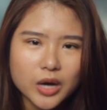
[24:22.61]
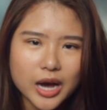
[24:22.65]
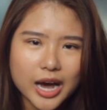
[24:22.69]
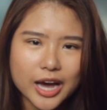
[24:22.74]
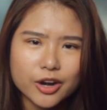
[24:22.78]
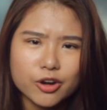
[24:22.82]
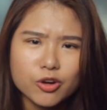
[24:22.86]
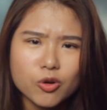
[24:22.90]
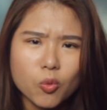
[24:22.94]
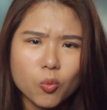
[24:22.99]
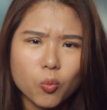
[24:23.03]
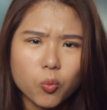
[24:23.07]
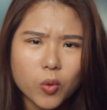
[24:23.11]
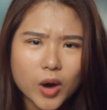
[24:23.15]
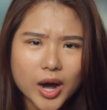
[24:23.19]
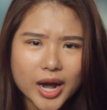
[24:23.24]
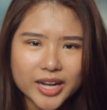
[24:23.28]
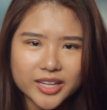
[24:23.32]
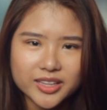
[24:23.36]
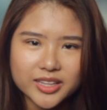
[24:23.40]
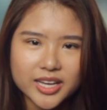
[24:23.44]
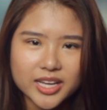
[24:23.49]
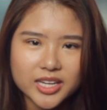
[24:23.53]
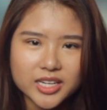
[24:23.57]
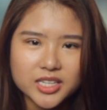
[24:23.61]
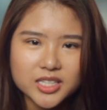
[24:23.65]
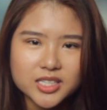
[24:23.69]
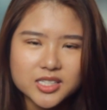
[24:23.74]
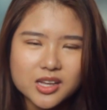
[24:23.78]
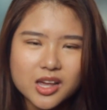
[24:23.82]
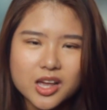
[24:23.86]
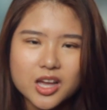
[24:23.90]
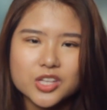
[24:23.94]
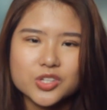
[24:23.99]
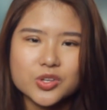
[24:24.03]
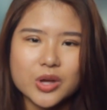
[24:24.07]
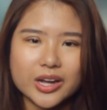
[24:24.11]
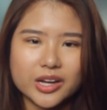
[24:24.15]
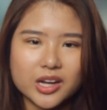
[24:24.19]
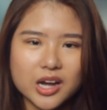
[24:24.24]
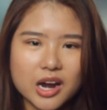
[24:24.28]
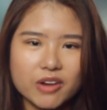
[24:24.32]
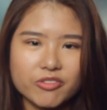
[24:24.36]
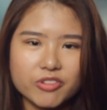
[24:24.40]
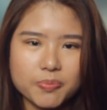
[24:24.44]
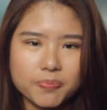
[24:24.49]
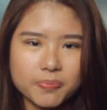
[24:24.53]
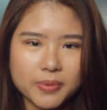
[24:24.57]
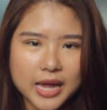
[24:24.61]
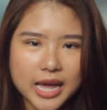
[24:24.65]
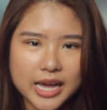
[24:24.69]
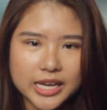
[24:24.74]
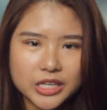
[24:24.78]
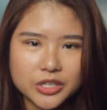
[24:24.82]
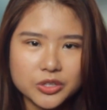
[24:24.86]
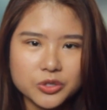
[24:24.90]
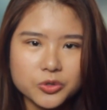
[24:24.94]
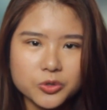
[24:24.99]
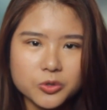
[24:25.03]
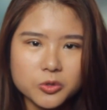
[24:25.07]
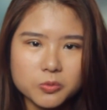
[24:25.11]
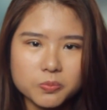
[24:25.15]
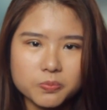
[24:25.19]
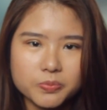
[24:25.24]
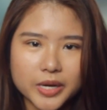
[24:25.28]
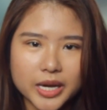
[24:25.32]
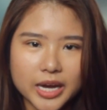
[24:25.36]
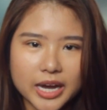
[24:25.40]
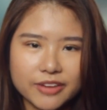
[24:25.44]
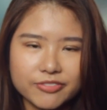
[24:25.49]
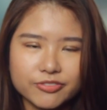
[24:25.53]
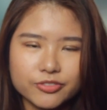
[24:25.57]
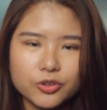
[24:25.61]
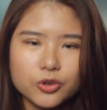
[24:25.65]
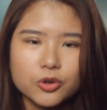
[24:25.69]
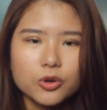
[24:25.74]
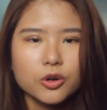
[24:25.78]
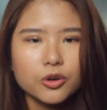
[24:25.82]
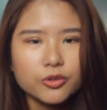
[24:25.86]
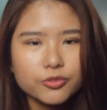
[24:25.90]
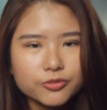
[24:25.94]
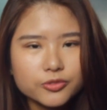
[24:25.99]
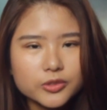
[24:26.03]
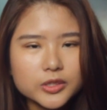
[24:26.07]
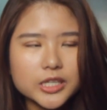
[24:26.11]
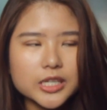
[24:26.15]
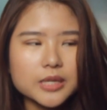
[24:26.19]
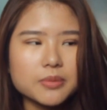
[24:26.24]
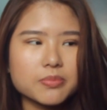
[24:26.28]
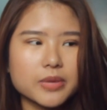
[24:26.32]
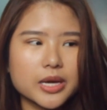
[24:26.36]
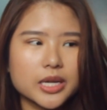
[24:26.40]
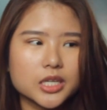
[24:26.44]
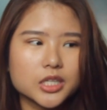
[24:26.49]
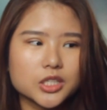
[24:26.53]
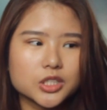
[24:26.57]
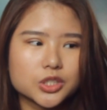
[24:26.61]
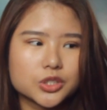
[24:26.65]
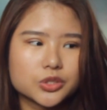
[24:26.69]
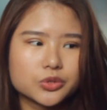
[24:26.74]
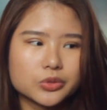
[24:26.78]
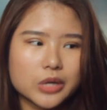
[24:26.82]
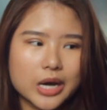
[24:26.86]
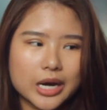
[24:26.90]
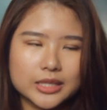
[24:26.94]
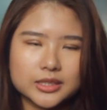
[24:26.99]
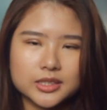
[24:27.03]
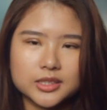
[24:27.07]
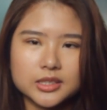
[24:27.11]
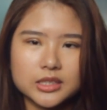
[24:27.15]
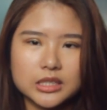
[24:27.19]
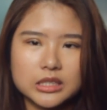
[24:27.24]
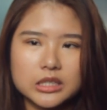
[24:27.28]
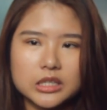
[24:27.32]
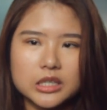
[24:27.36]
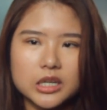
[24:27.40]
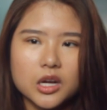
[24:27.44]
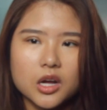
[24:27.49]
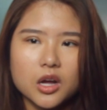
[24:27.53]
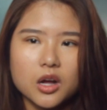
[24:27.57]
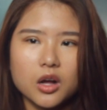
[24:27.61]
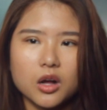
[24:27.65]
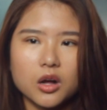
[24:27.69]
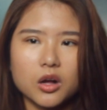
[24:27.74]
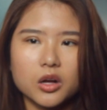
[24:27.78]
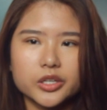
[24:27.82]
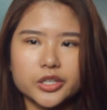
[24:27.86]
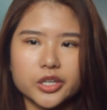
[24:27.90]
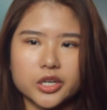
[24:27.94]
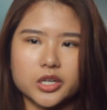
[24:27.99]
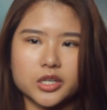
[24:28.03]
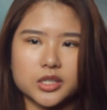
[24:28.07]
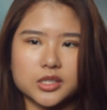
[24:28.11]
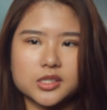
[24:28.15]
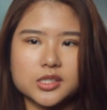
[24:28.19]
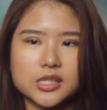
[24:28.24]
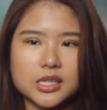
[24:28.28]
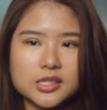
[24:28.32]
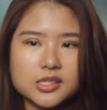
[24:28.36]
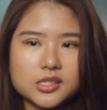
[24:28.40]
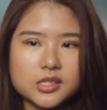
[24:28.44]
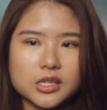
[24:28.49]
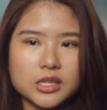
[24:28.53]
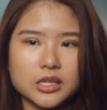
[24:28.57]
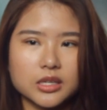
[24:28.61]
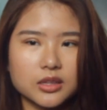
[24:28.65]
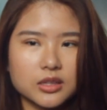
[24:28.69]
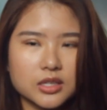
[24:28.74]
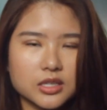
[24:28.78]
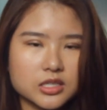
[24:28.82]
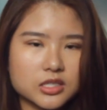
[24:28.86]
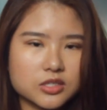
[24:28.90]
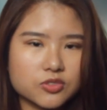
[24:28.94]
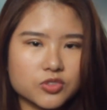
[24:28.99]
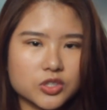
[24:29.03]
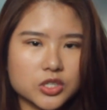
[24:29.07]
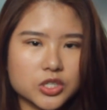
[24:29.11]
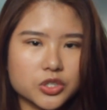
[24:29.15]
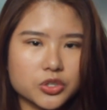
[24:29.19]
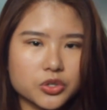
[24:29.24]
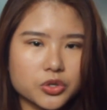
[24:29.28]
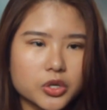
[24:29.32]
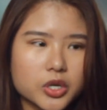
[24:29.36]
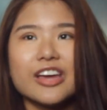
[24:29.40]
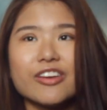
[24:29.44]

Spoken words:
I don't know why that is, so I can't reply you, but I've hopefully managed to answer all your concerns in this video.